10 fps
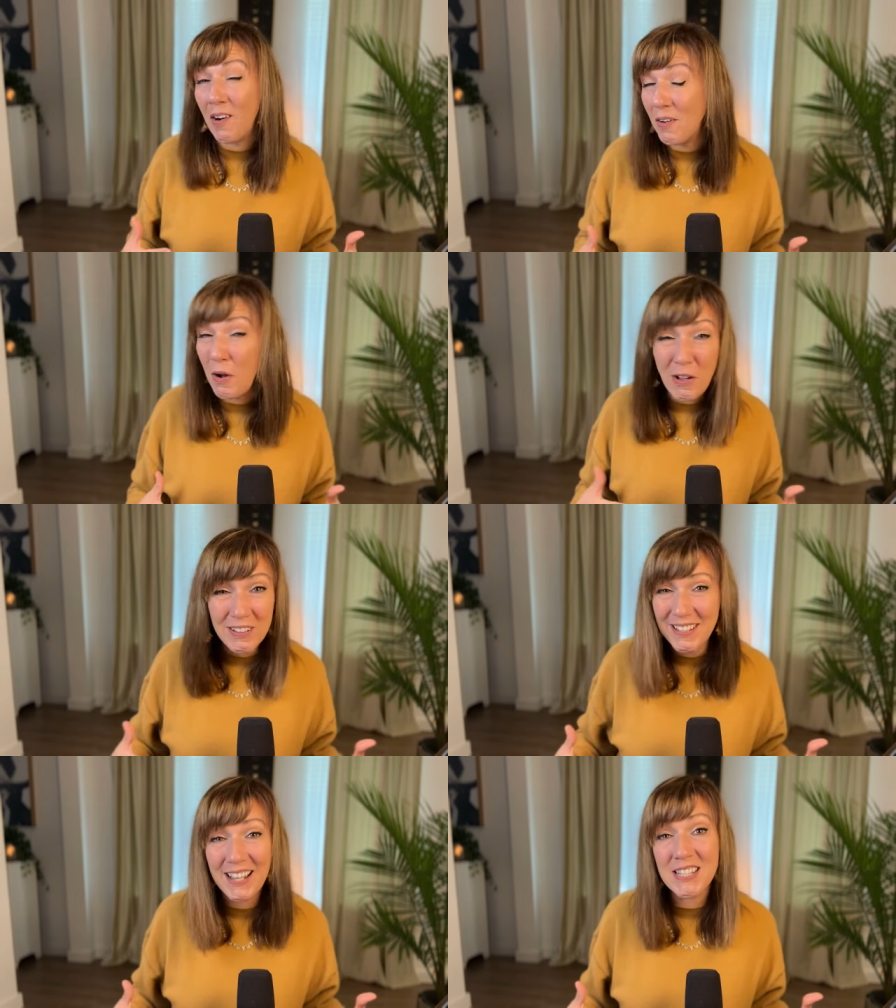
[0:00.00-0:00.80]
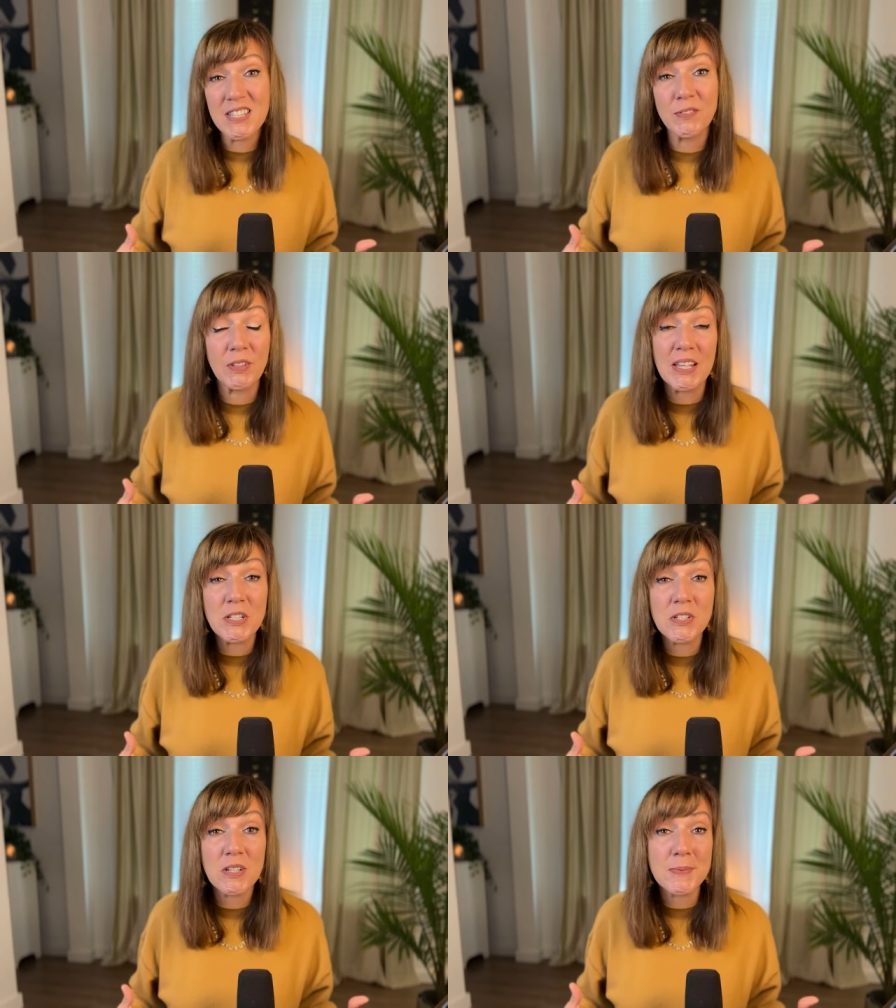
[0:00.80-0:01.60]
are all kinds of
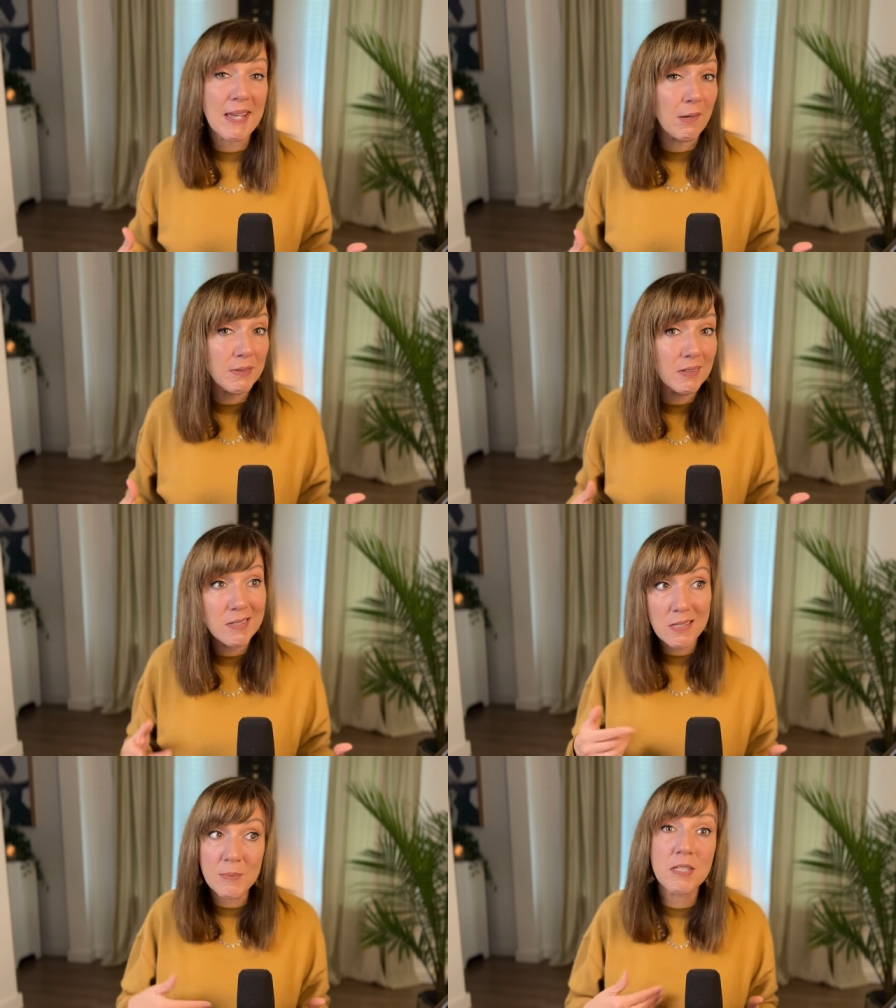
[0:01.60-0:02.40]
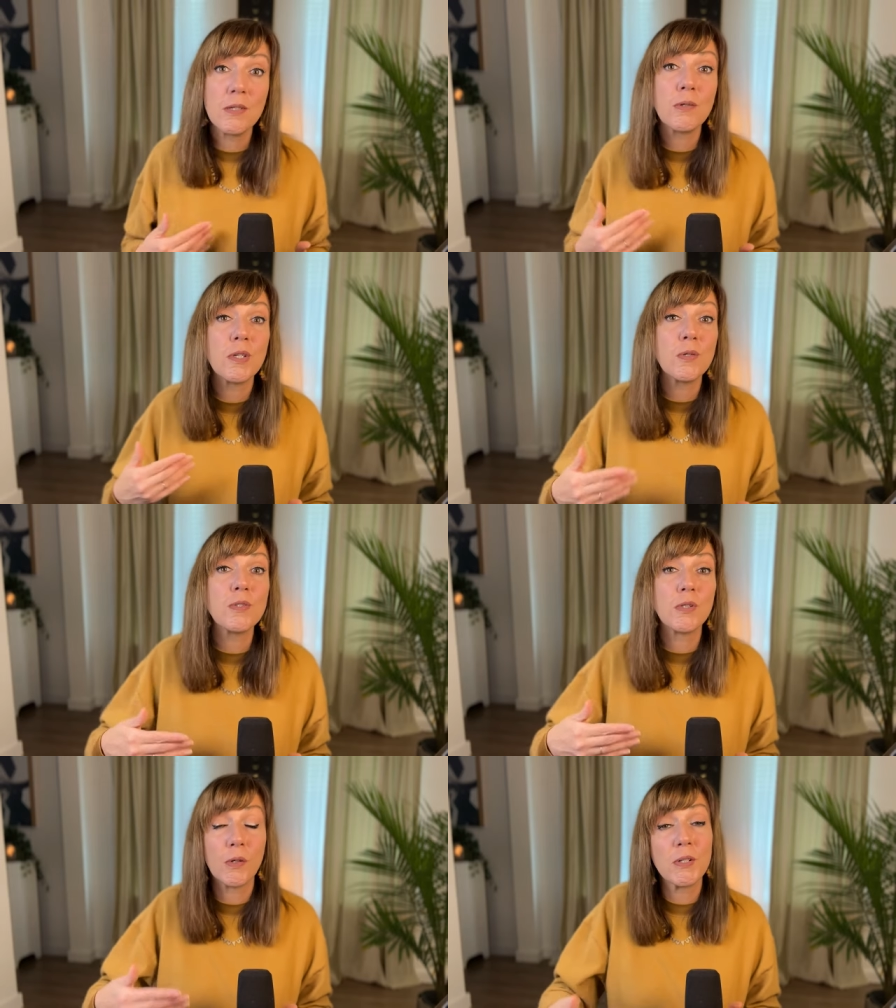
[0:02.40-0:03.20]
relationships out there, and it's up to you to
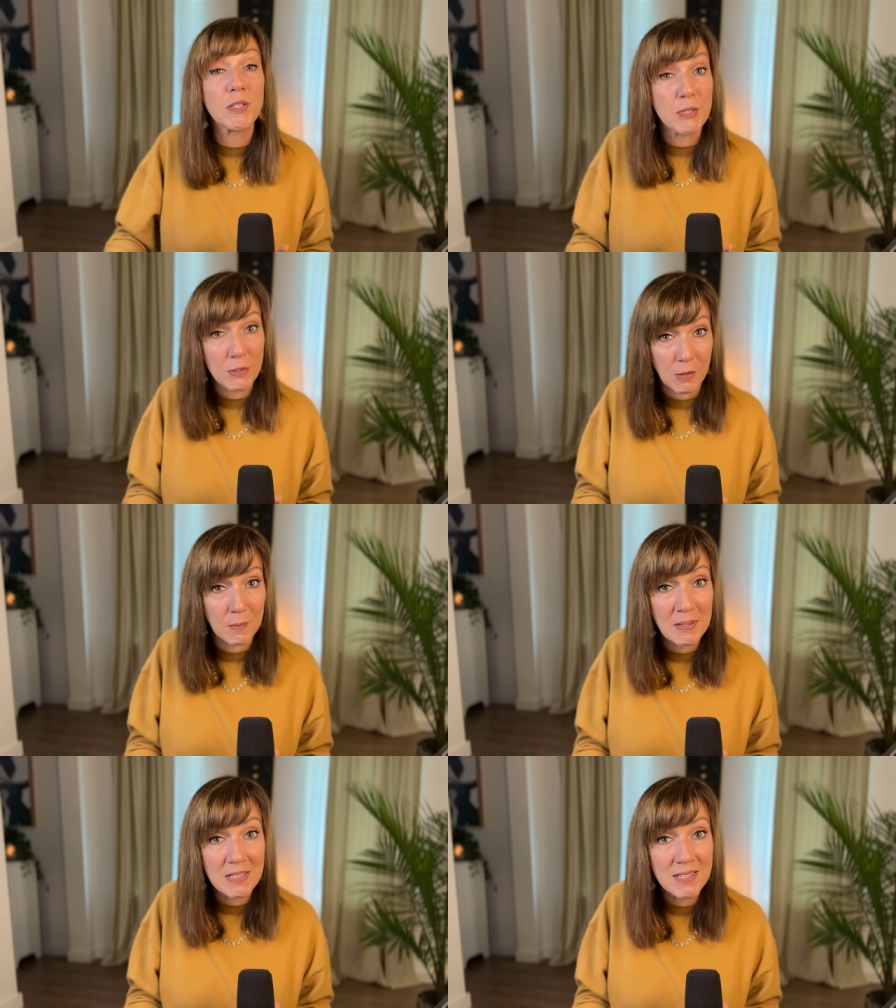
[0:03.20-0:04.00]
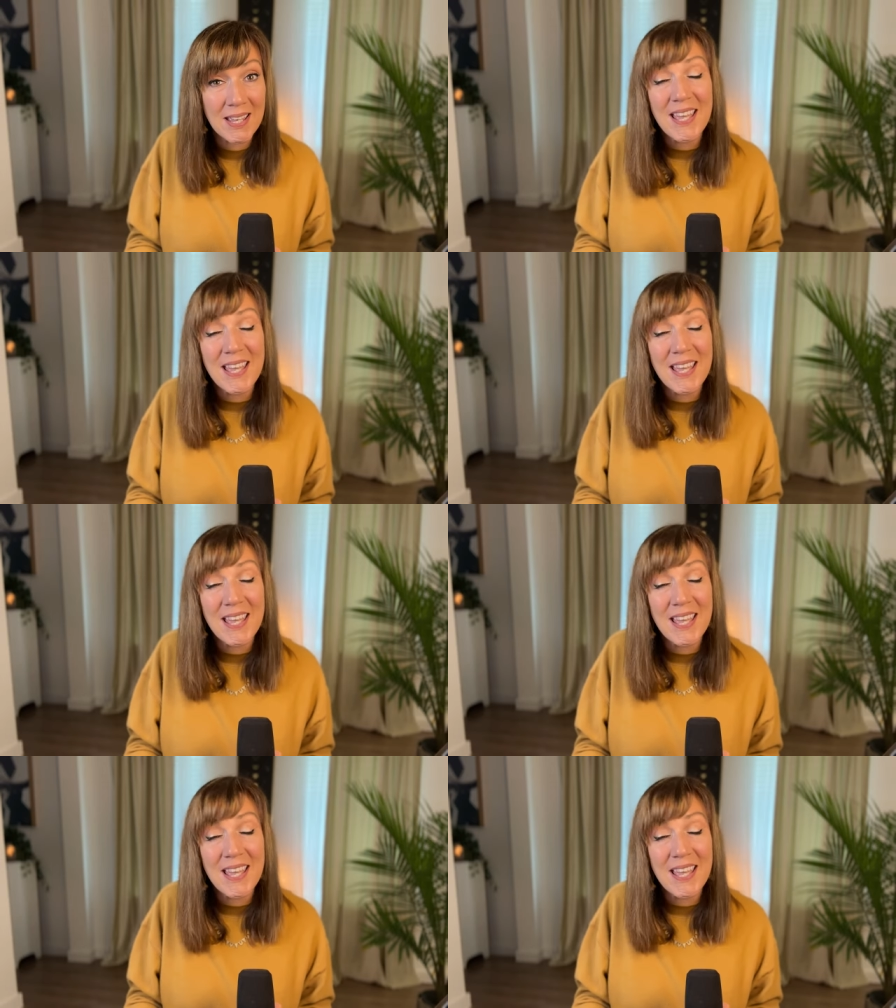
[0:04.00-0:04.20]
use your discernment